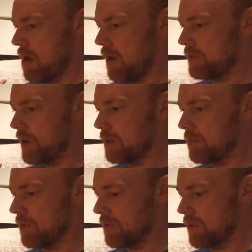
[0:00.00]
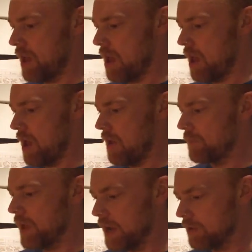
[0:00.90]
I've tried it with
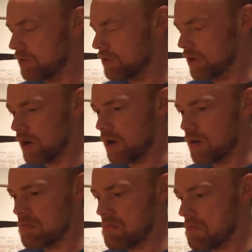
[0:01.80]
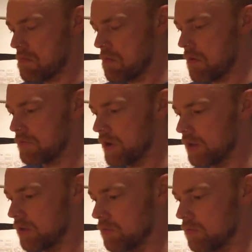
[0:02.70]
added sugar, I've tried
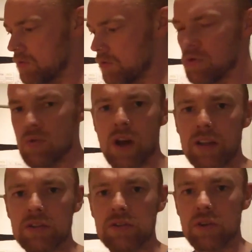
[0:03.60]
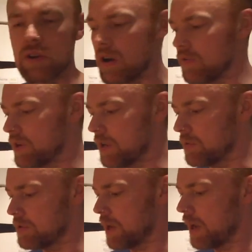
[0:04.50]
it with no added sugar, I've tried it
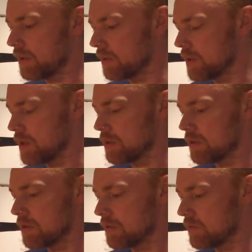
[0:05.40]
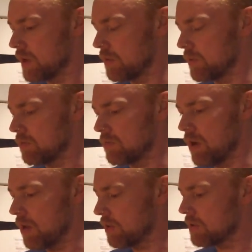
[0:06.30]
with cider yeast, I've tried it with
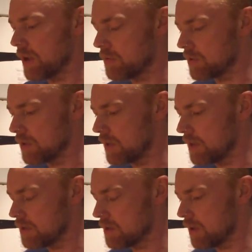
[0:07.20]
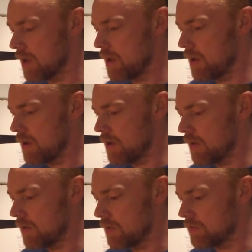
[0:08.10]
other types of yeast,
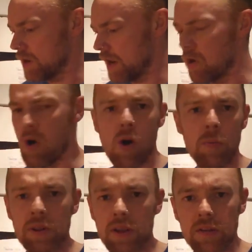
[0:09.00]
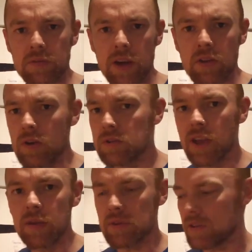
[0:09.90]
tried hopping it, I've tried all
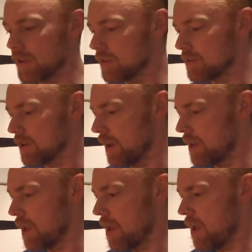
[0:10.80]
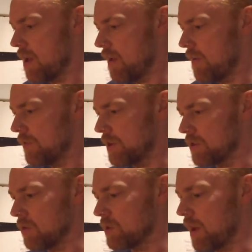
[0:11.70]
types of things, and the
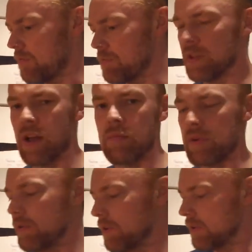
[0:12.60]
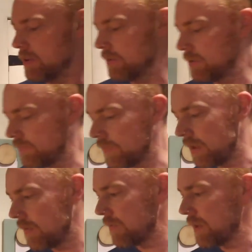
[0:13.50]
results haven't been that brilliant, you know.
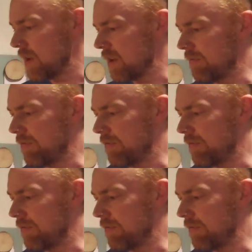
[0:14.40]
In